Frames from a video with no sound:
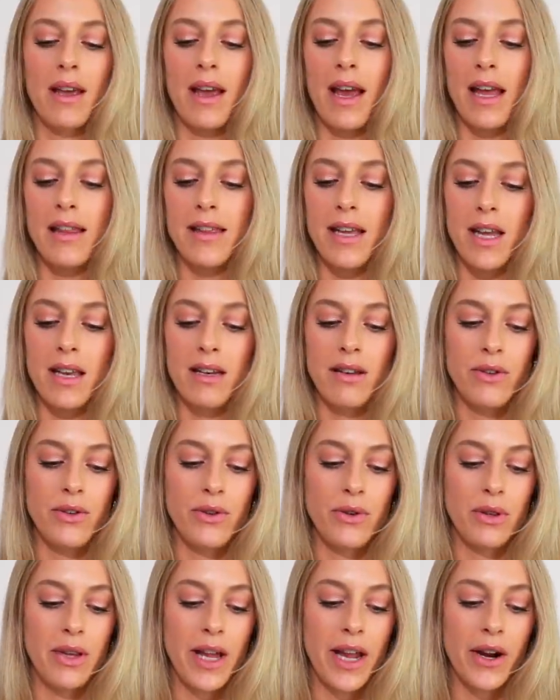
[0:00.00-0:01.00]
and then
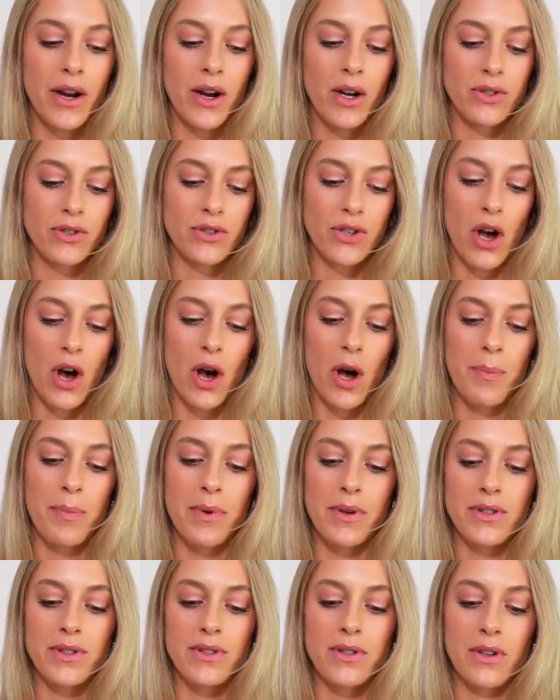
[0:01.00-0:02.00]
you layer on
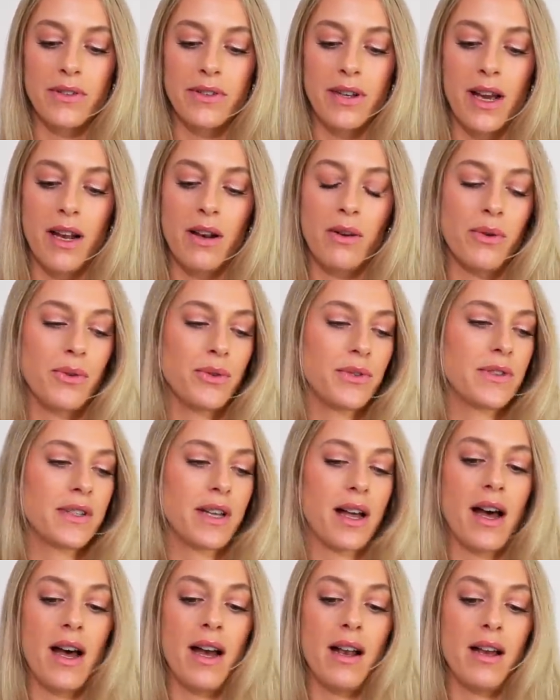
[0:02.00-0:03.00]
top Santal
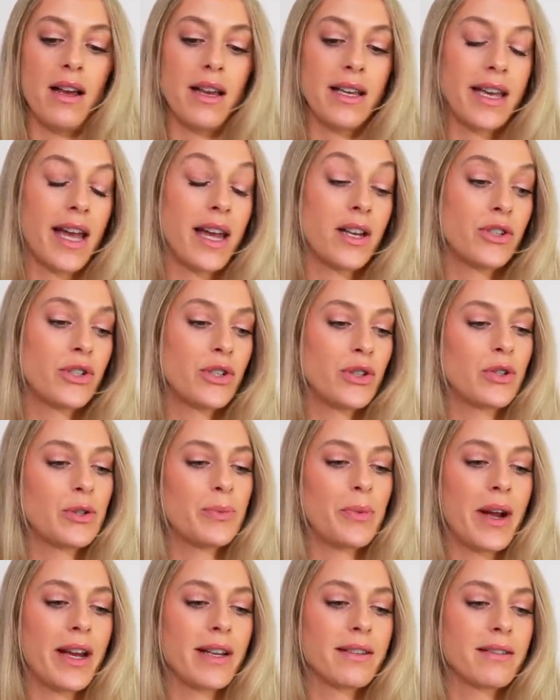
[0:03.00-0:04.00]
Austral, again two
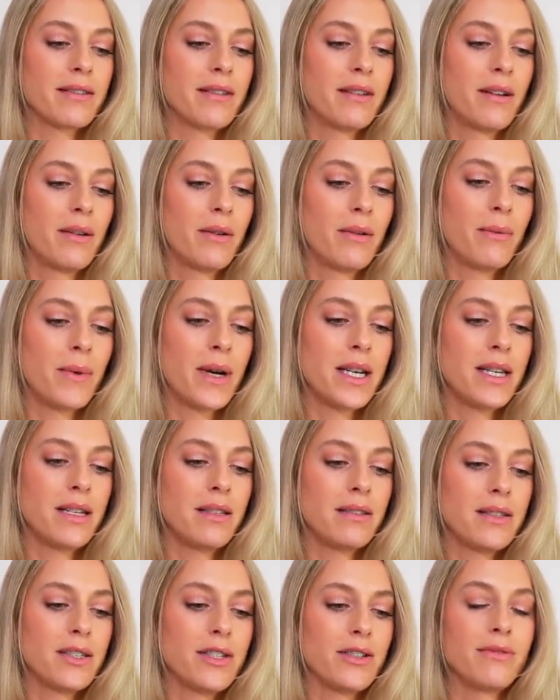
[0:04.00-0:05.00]
sprays, one,
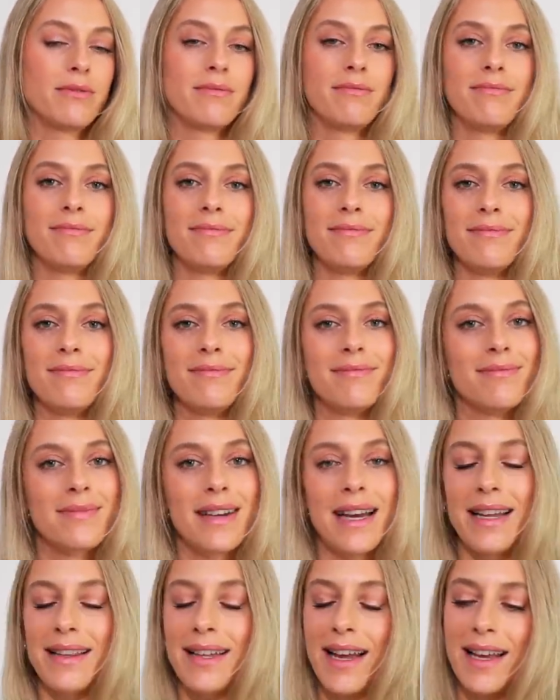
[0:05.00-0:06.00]
two,
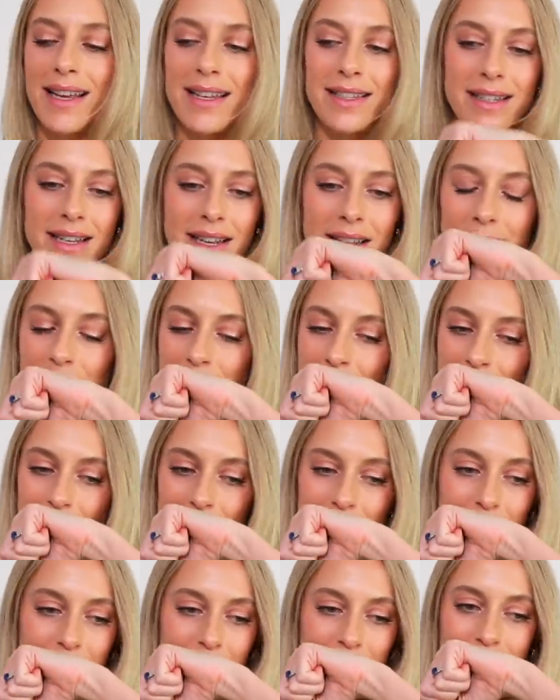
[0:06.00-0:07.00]
and that is it.
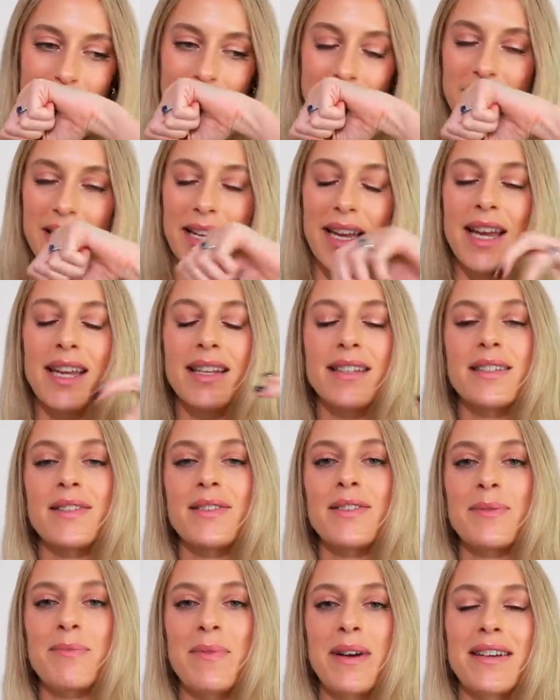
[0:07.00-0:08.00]
It
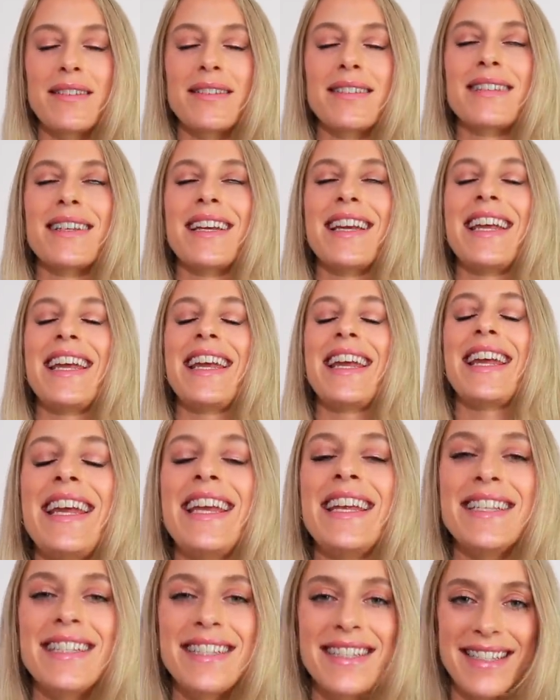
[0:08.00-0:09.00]
smells
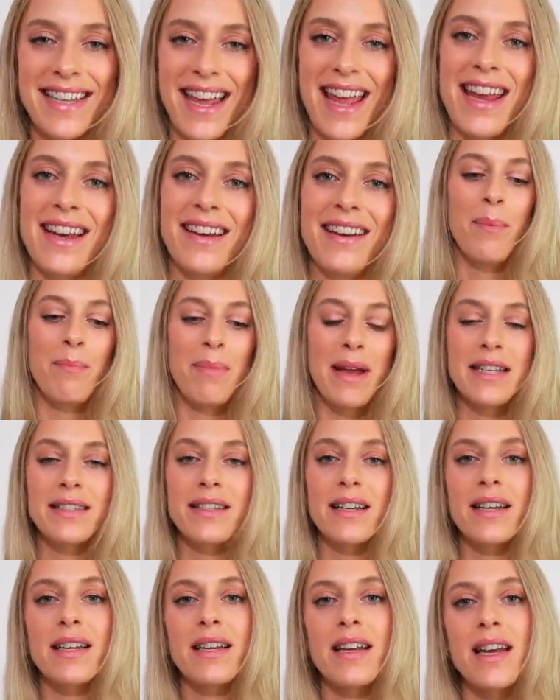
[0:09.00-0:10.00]
insane.
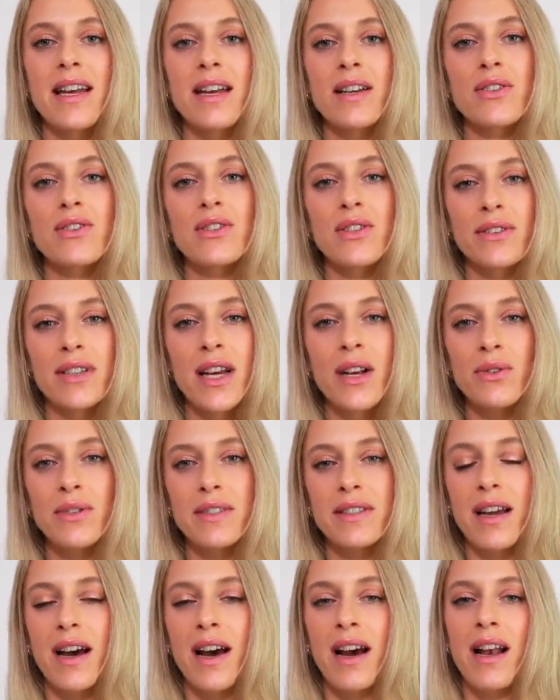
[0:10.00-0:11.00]
Basically, Santal
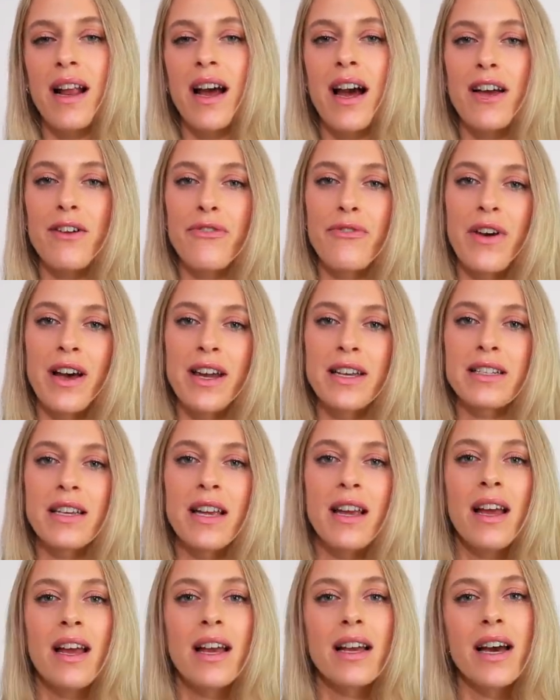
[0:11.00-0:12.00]
Austral, I find,
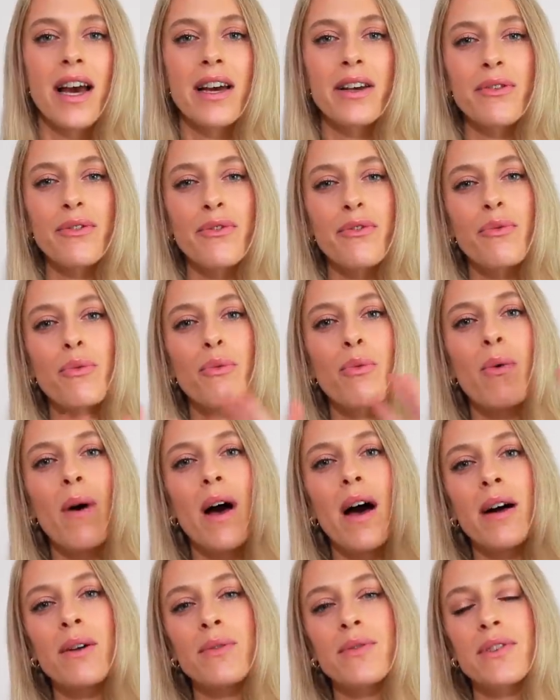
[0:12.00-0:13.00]
kind of
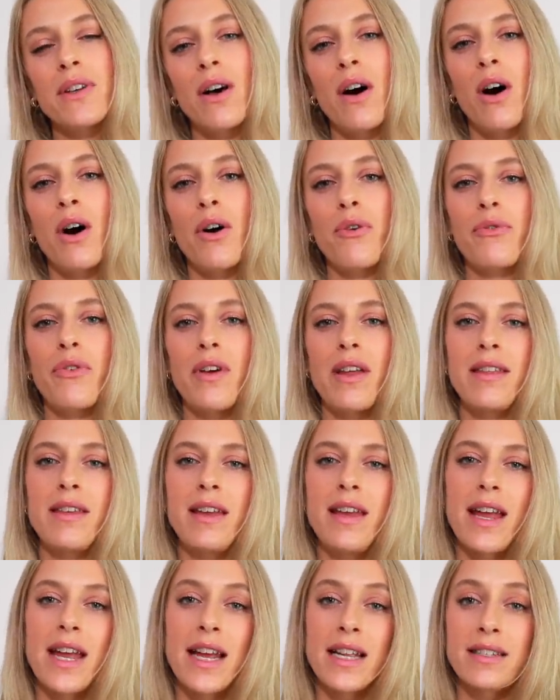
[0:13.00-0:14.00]
rounds off
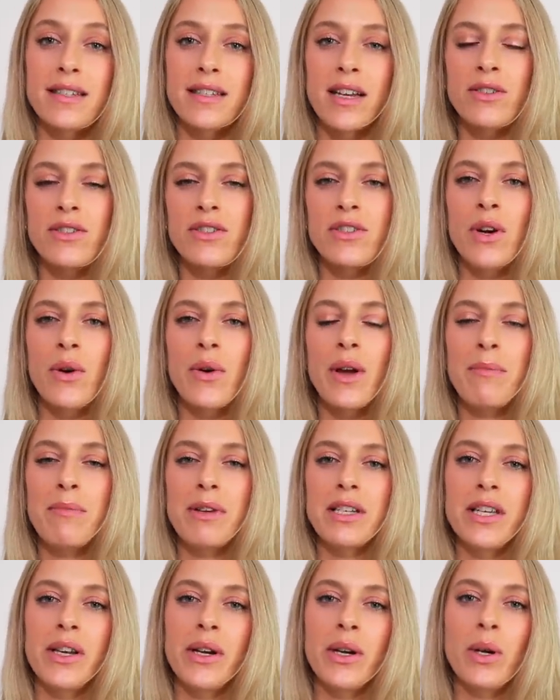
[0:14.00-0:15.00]
the incense note in
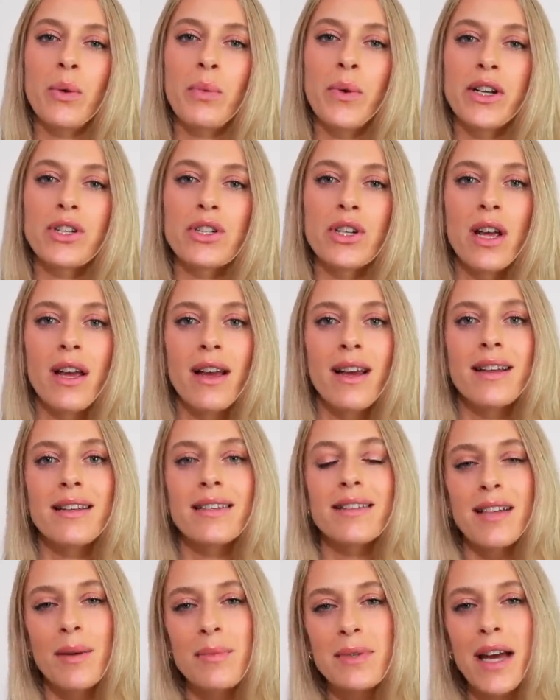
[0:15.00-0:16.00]
Material, which
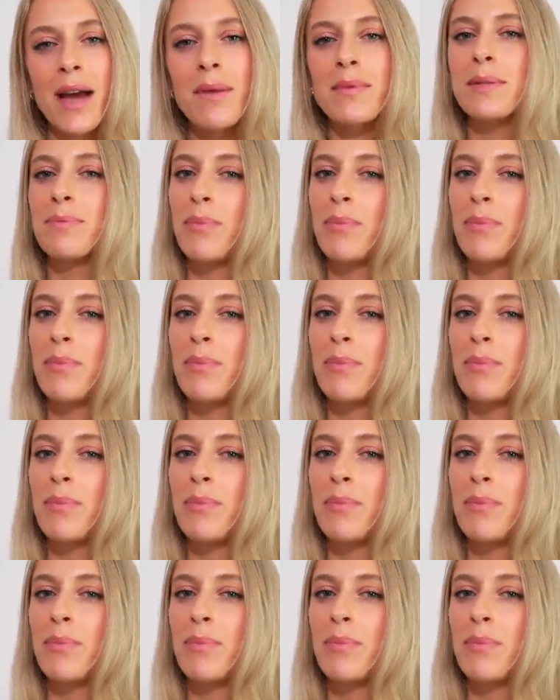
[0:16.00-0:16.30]
sometimes